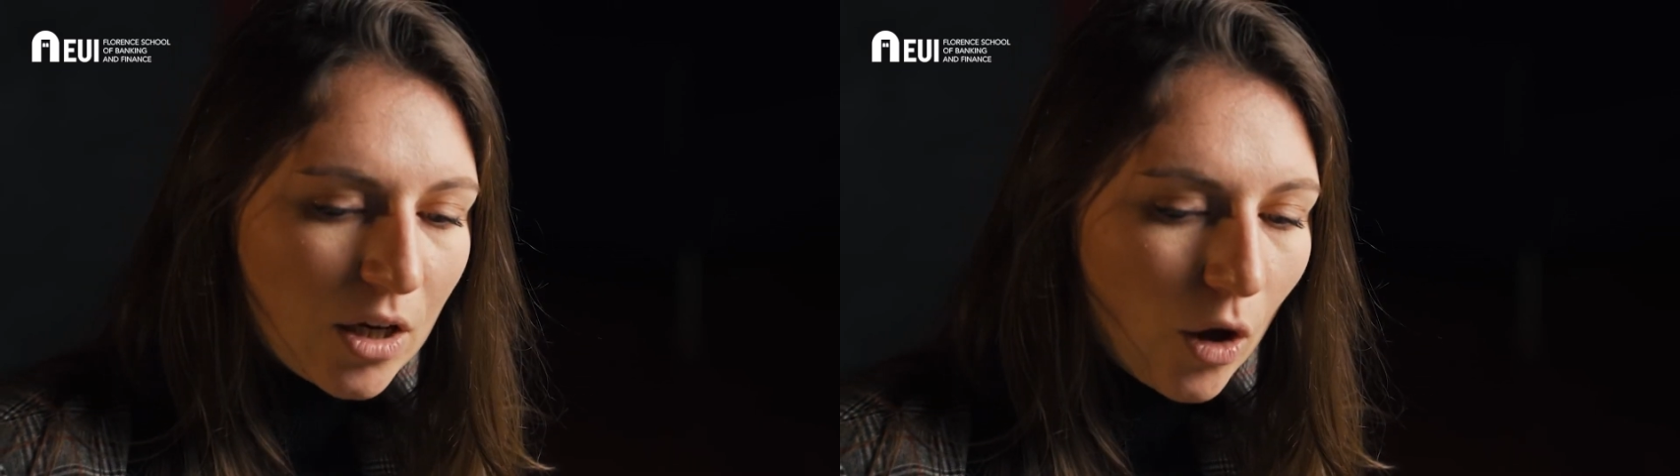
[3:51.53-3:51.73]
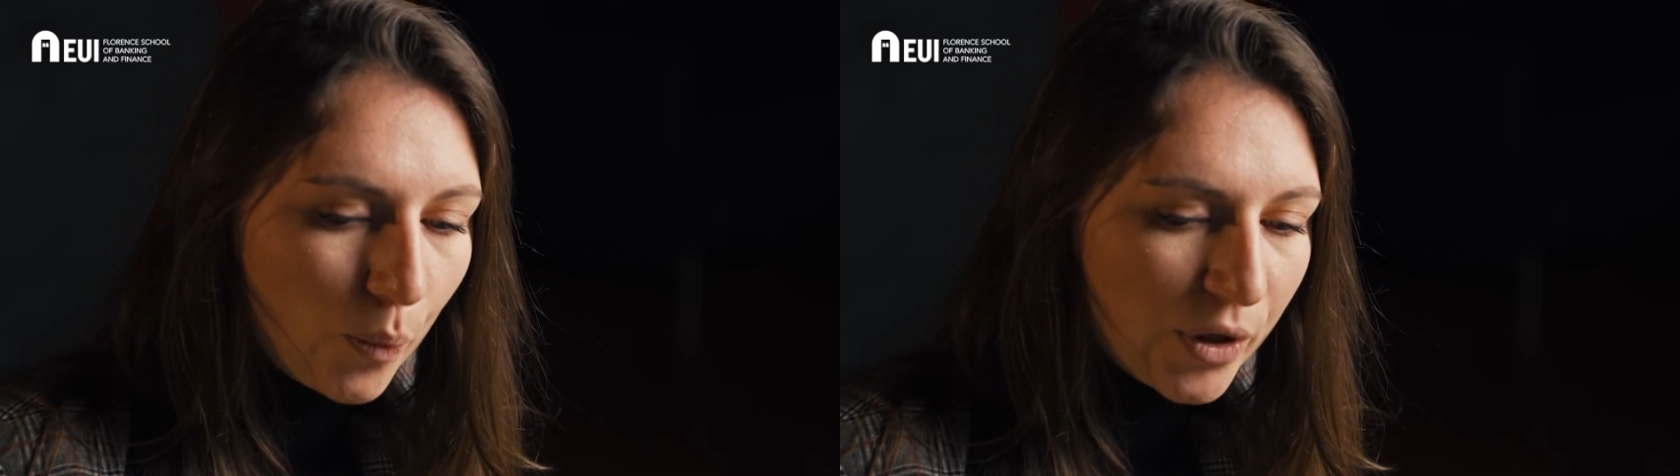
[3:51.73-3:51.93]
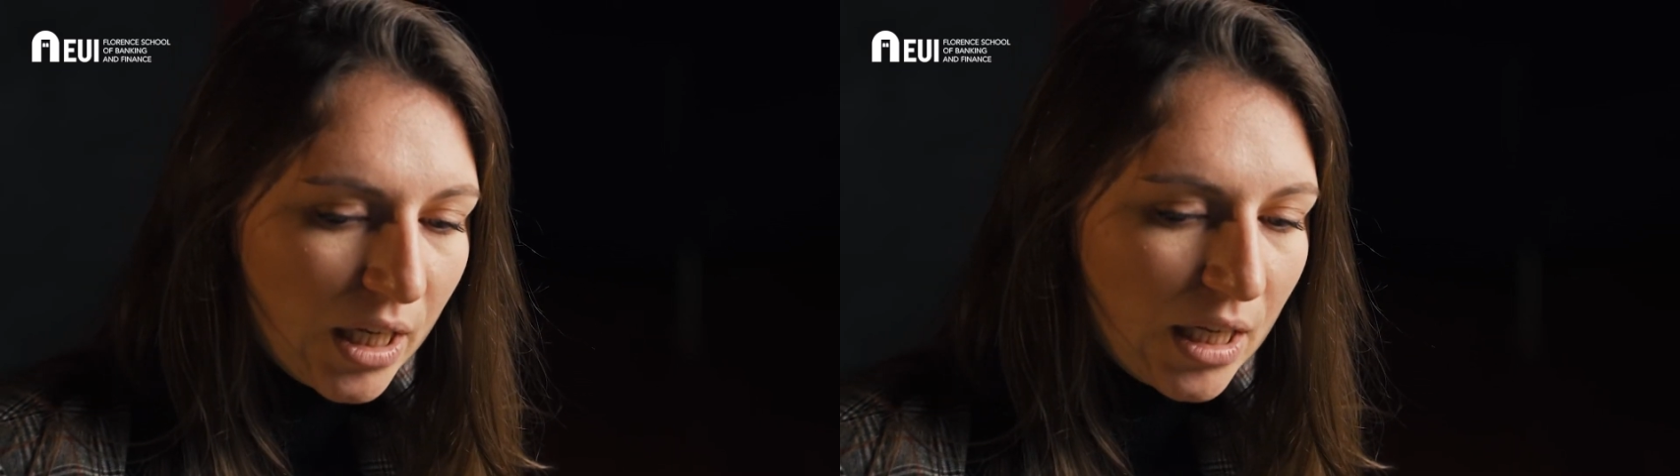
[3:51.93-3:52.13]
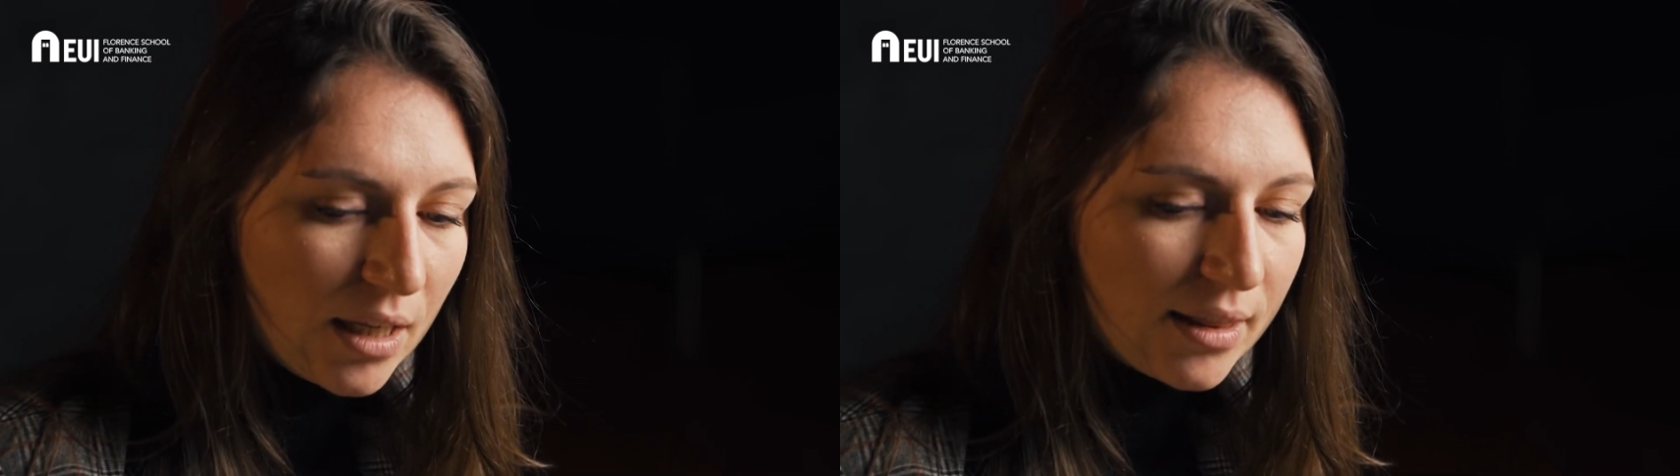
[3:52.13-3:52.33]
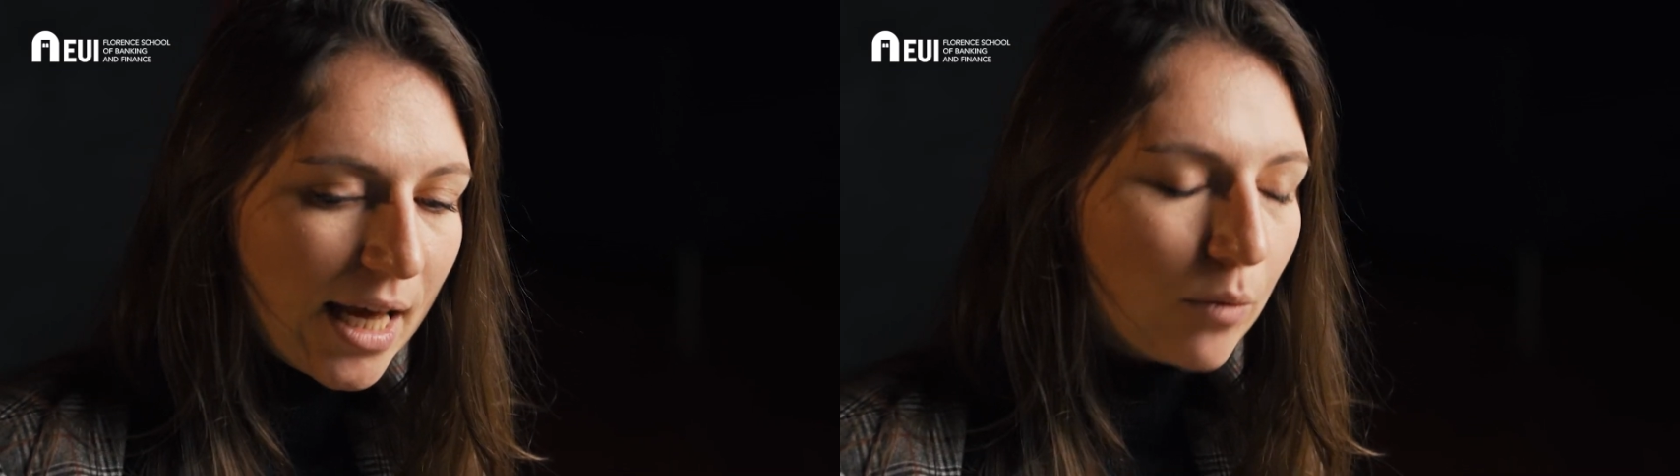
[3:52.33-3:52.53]
company
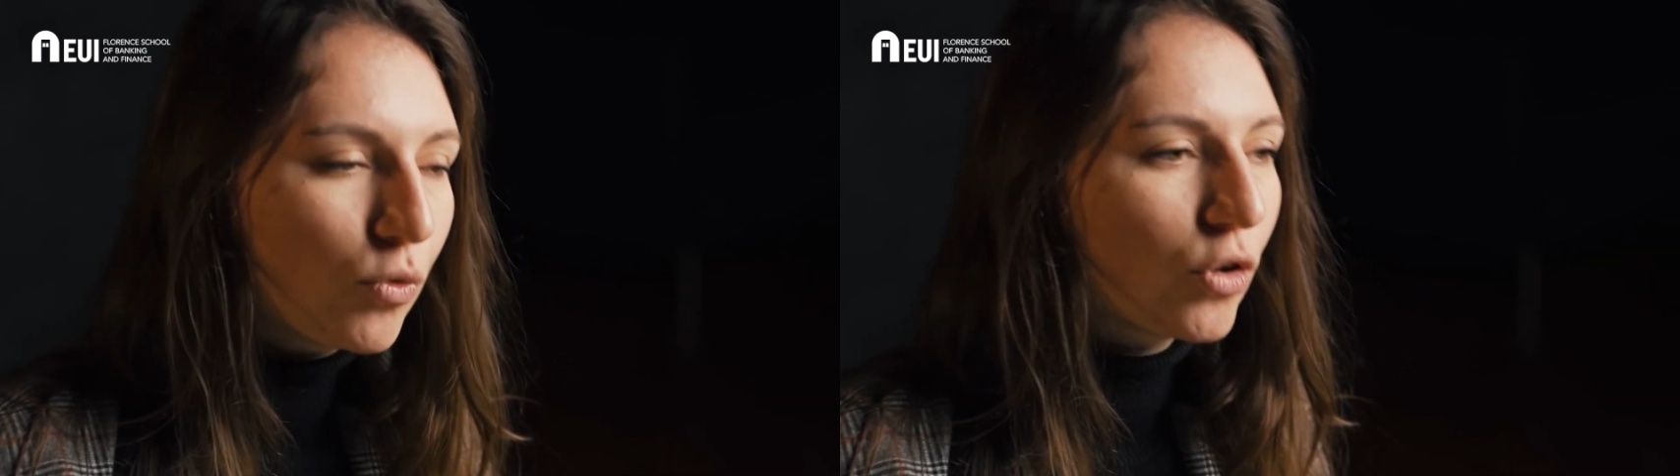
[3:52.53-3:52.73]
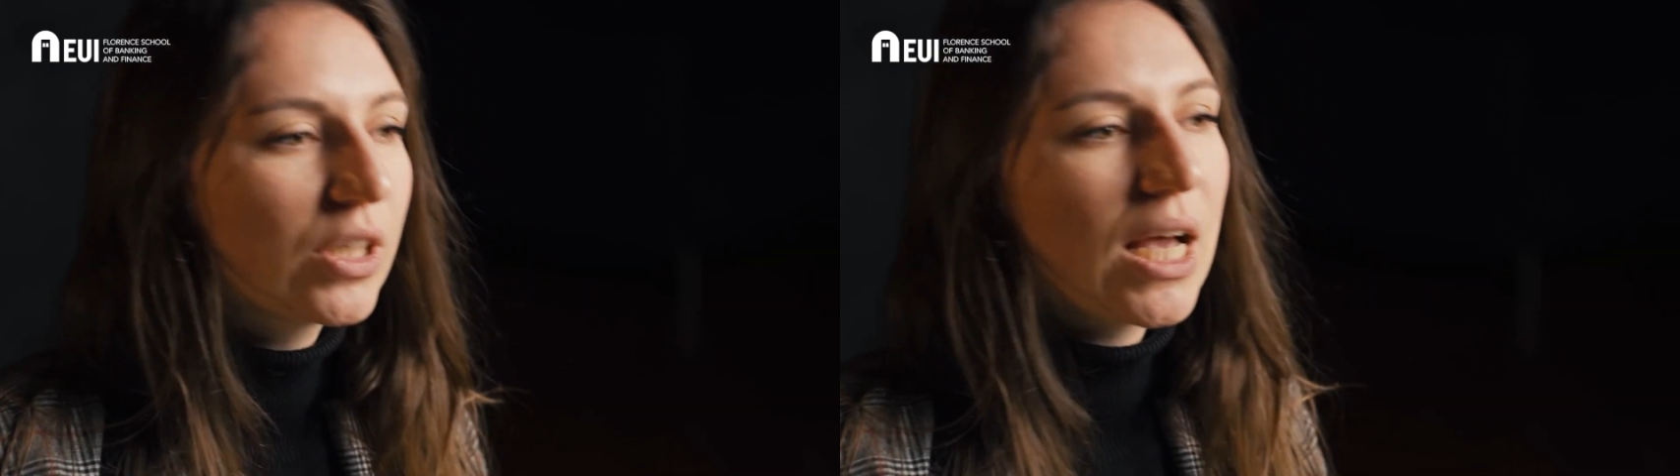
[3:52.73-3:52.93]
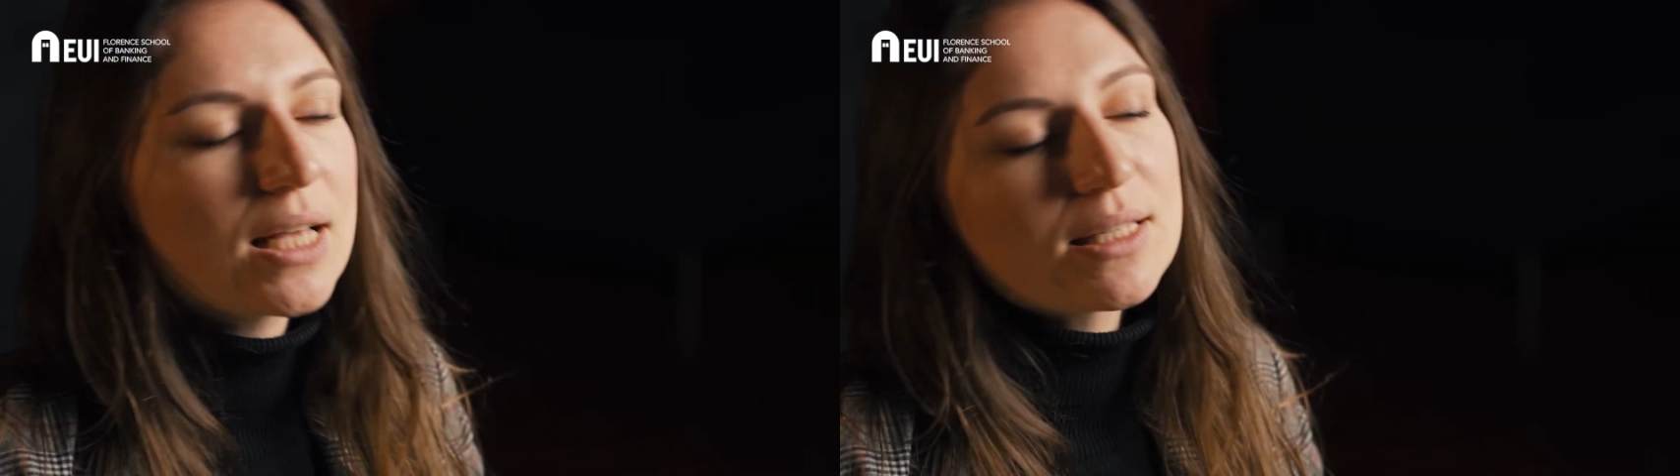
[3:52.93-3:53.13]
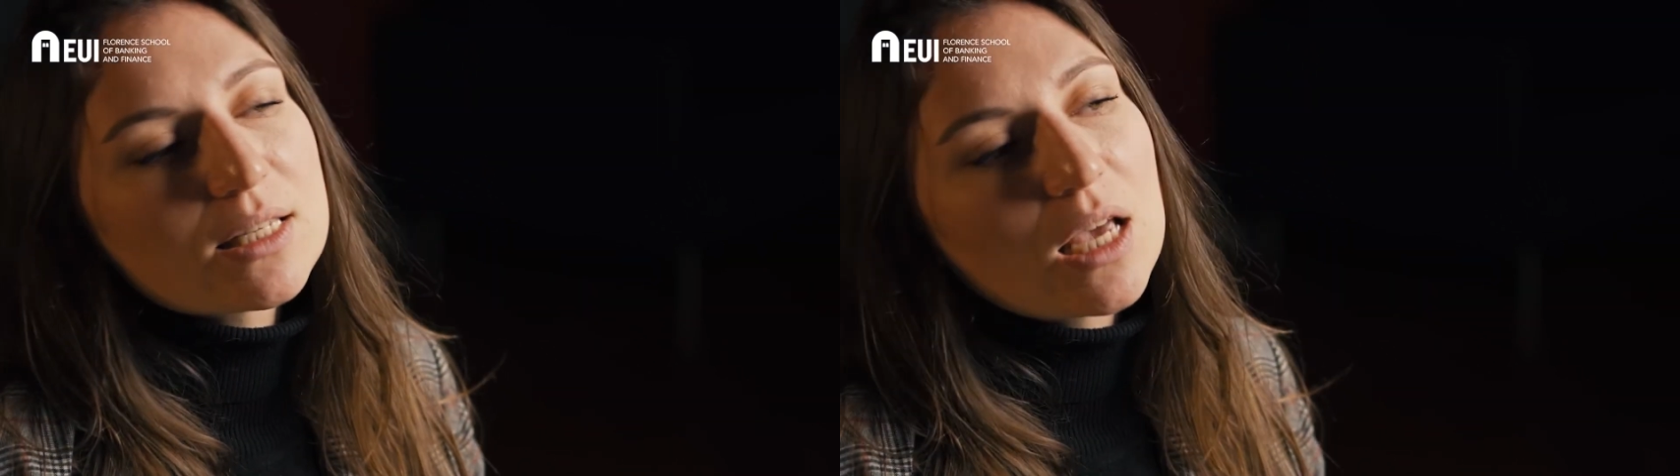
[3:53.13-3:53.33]
that broadcast